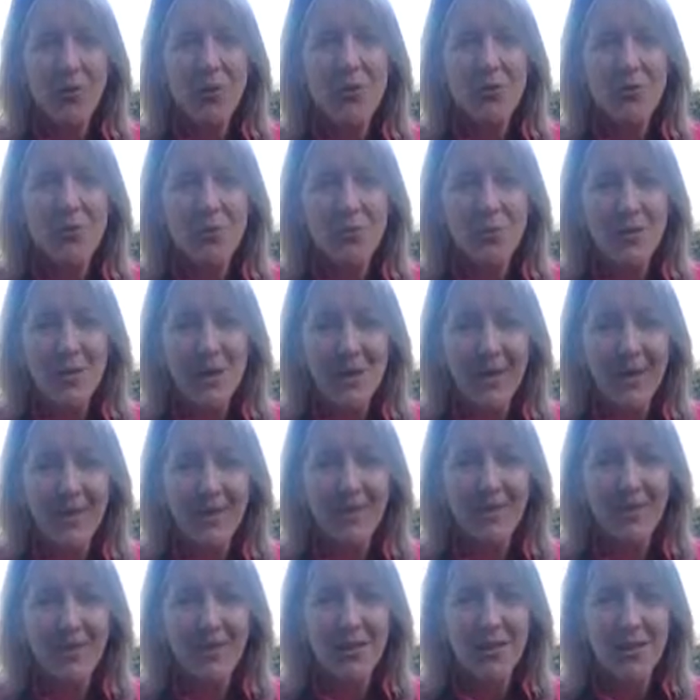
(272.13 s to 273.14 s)
that you
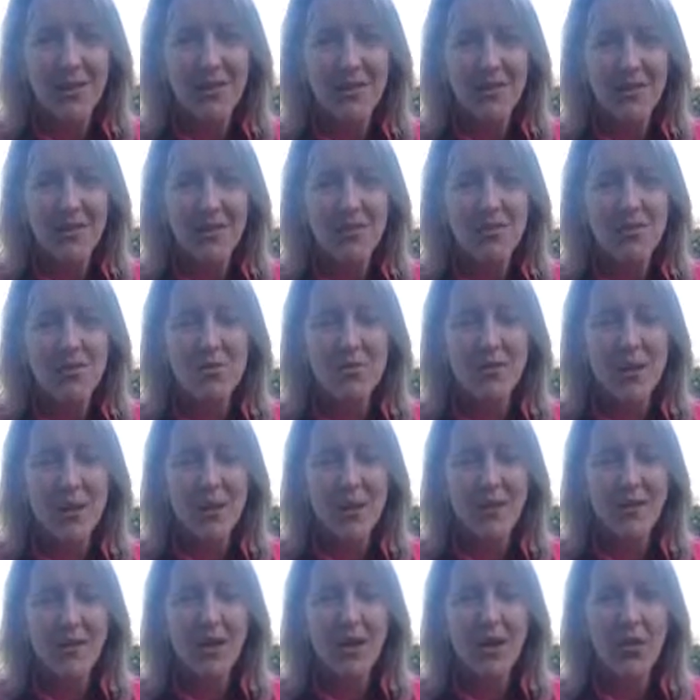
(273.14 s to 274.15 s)
can get over this. You
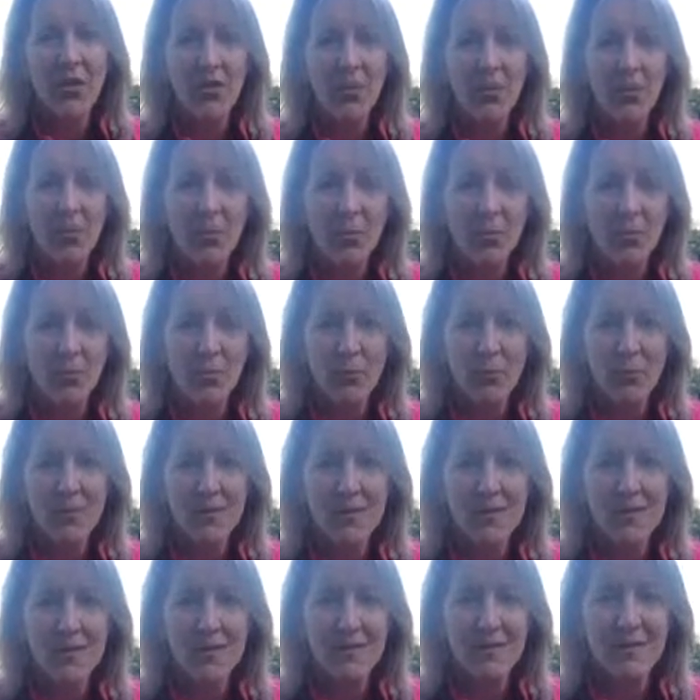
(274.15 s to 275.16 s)
can get through
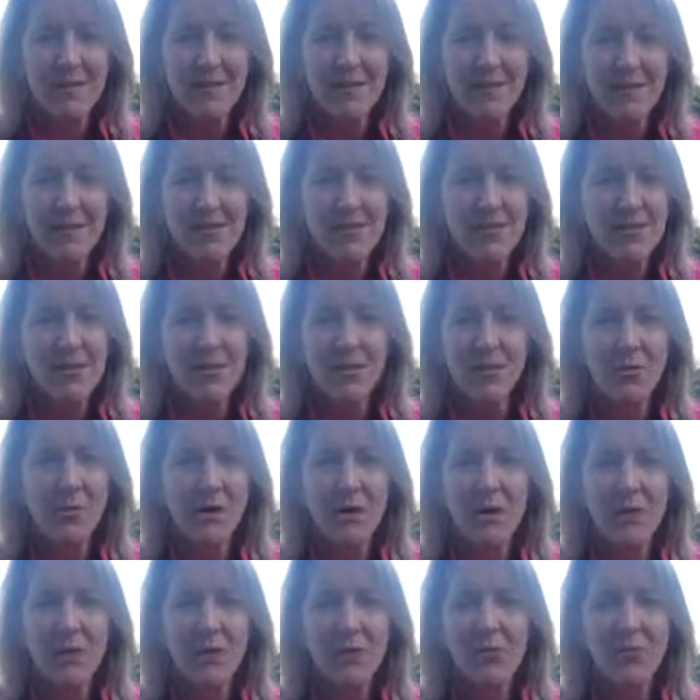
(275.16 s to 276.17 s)
it. There's
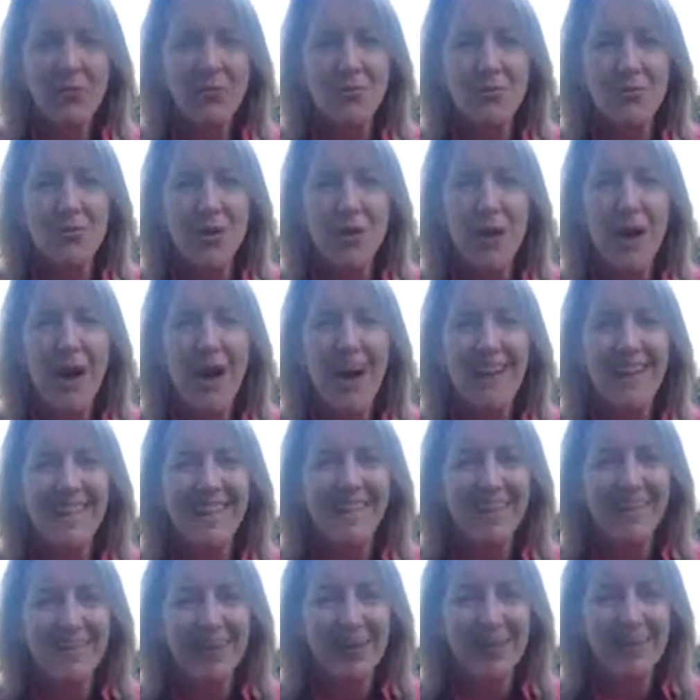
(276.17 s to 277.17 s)
no
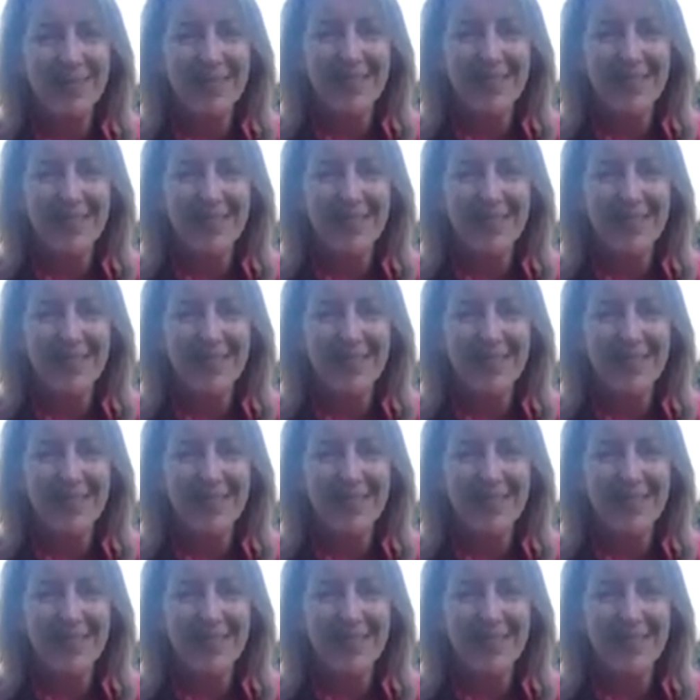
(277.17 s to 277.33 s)
hiding from